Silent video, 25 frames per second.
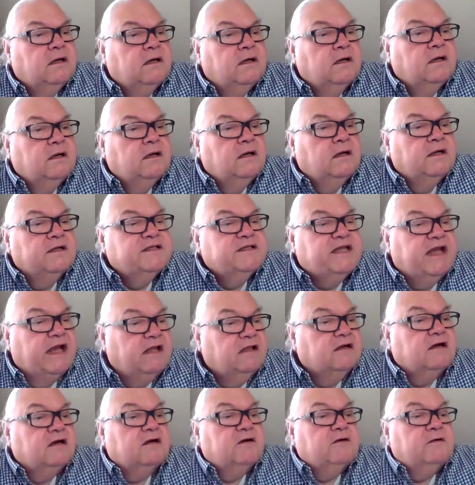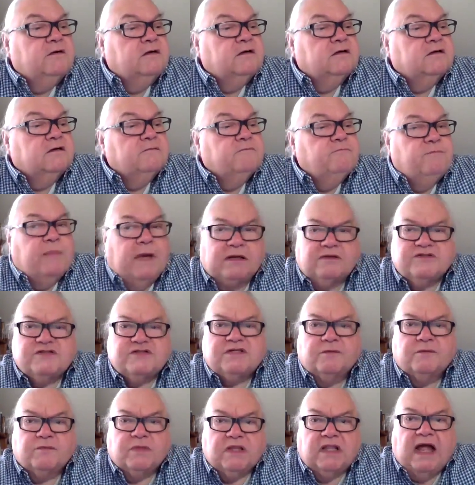Tell her about
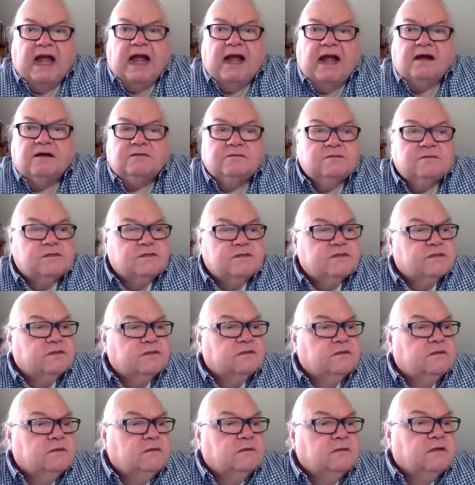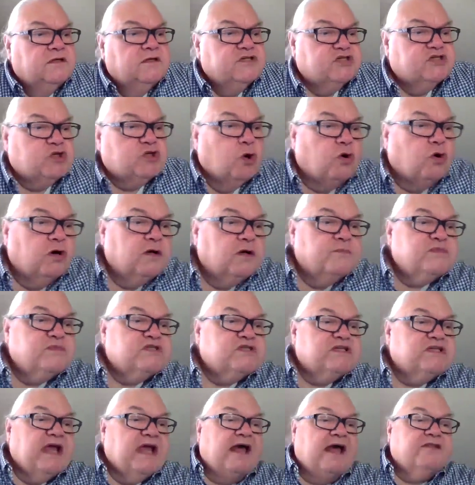some clouds,
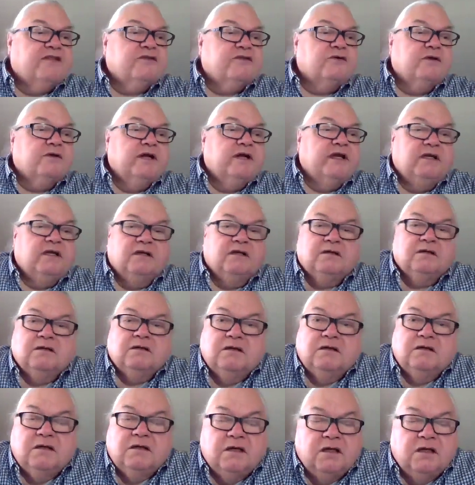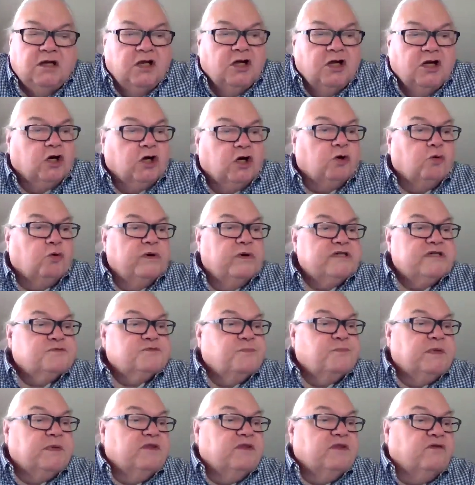storms gathering, her
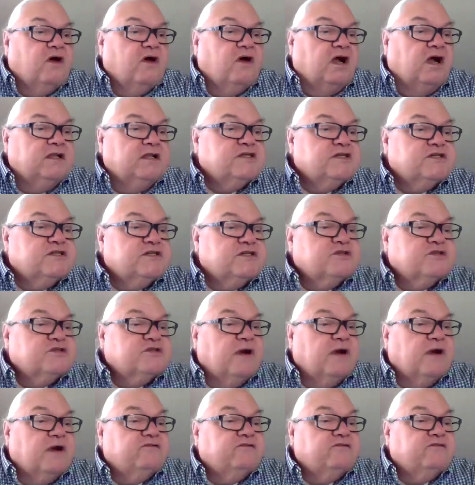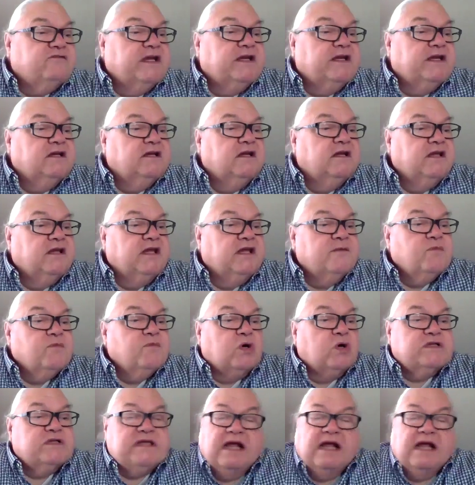wispy thoughts traveling
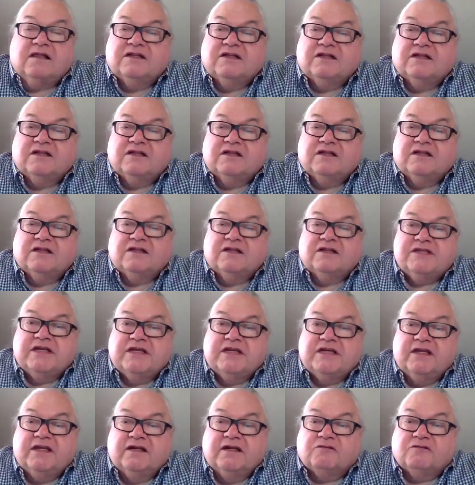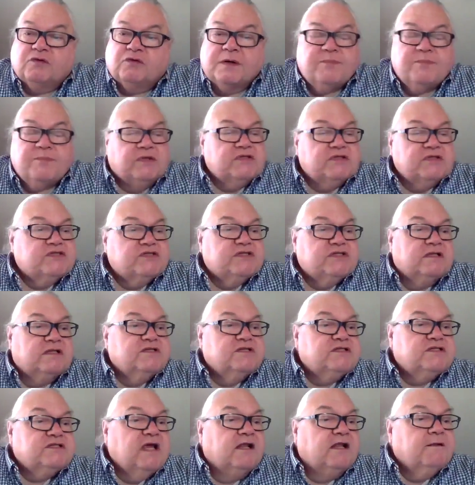immortality in rippled
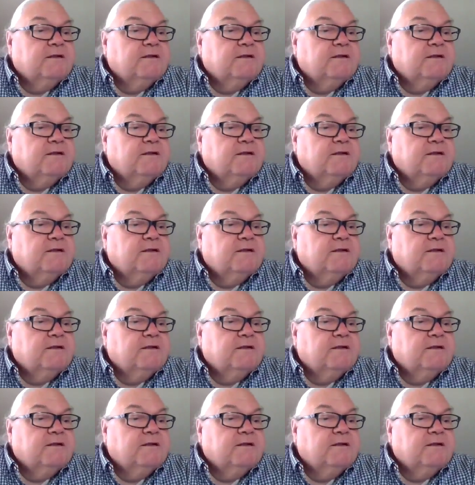sunset.